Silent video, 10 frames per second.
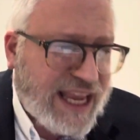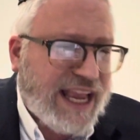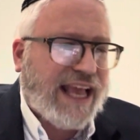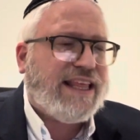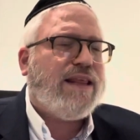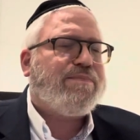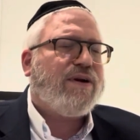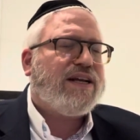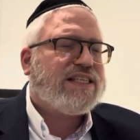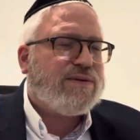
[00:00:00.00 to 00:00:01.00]
And then the
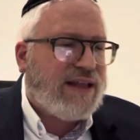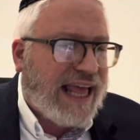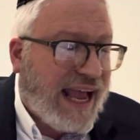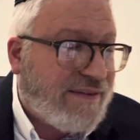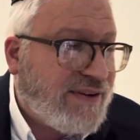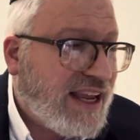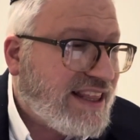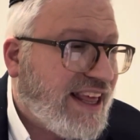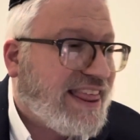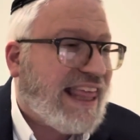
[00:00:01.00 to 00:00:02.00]
person will have
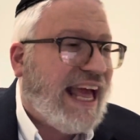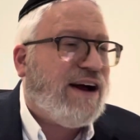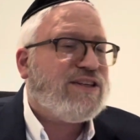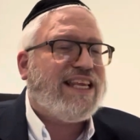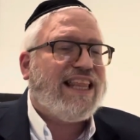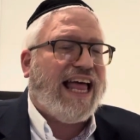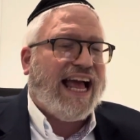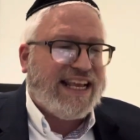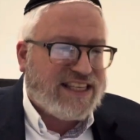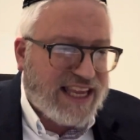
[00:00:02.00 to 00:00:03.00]
the thousand
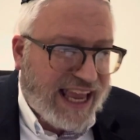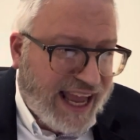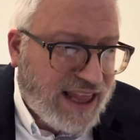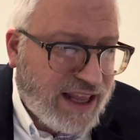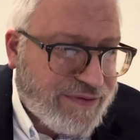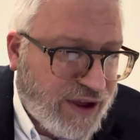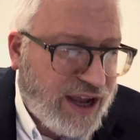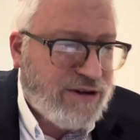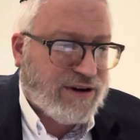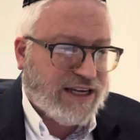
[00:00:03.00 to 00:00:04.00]
lights. Elef
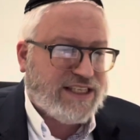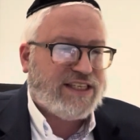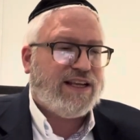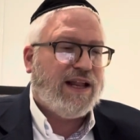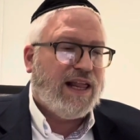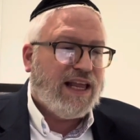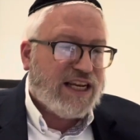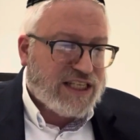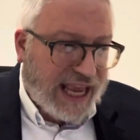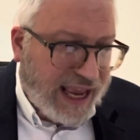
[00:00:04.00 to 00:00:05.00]
Iris.
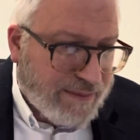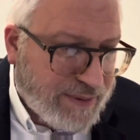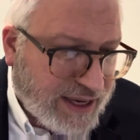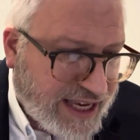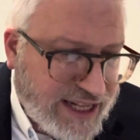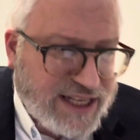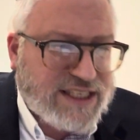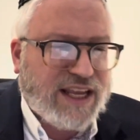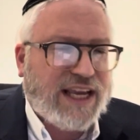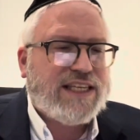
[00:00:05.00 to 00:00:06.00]
Shaheim
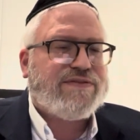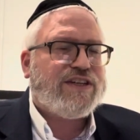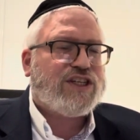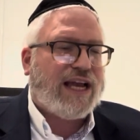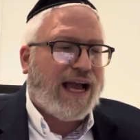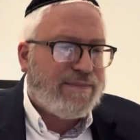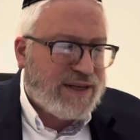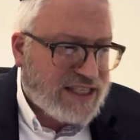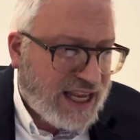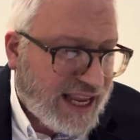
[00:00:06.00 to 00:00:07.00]
Bechinas Tais
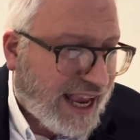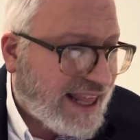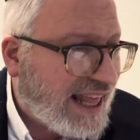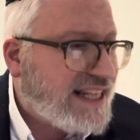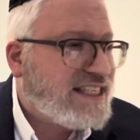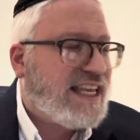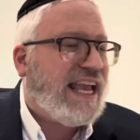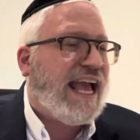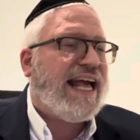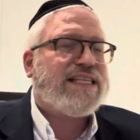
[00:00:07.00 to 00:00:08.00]
Shabbos. And that's
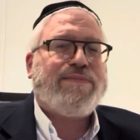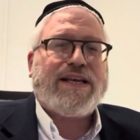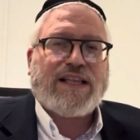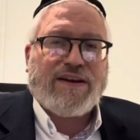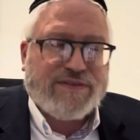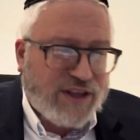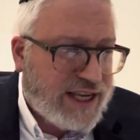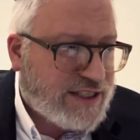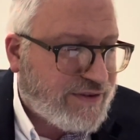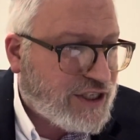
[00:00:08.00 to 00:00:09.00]
the aspect of
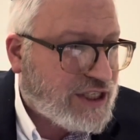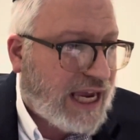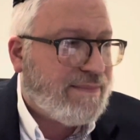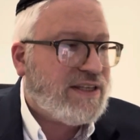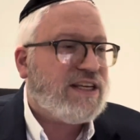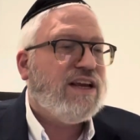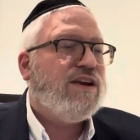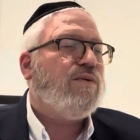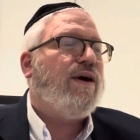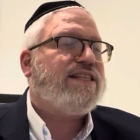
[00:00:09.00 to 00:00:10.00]
Tais Shabbos.
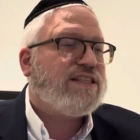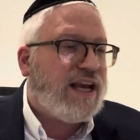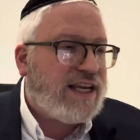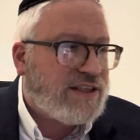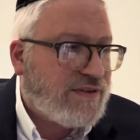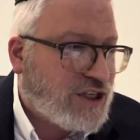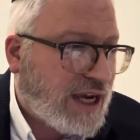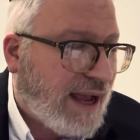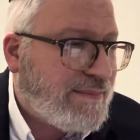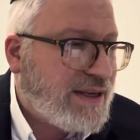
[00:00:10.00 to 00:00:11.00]
What's Tais
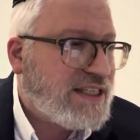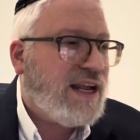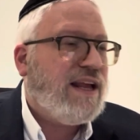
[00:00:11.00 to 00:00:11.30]
Shabbos?